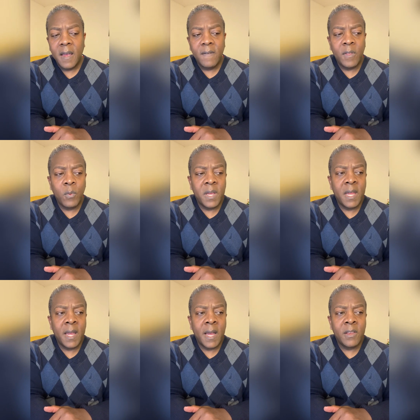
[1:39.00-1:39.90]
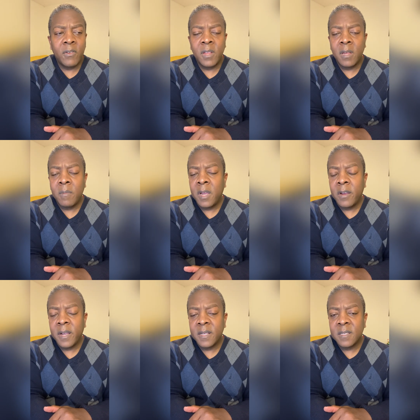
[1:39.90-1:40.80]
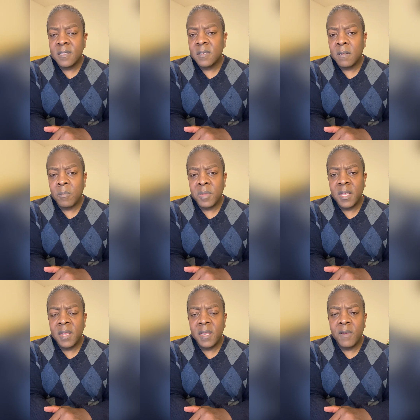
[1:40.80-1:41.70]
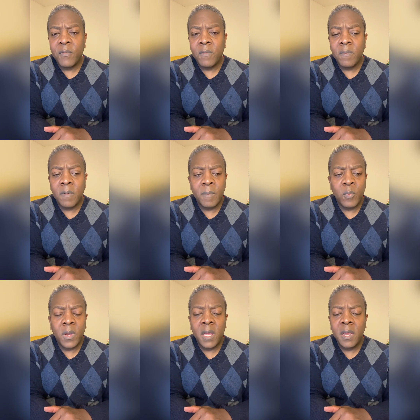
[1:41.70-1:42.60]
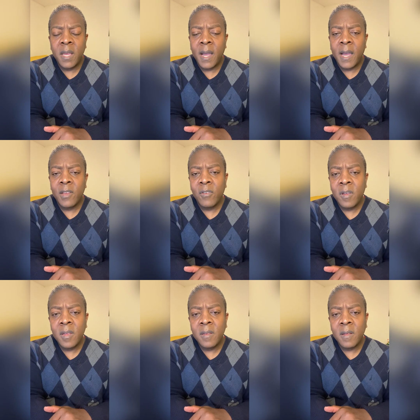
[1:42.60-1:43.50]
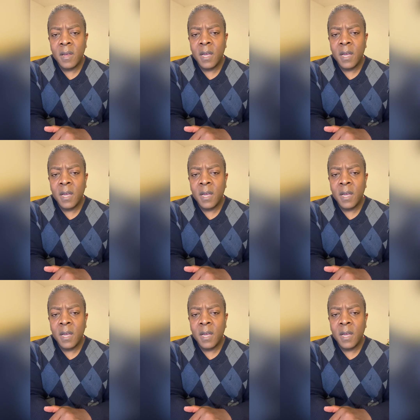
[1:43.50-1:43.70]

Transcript: The way they honor in the Americas is completely different from the way they honor in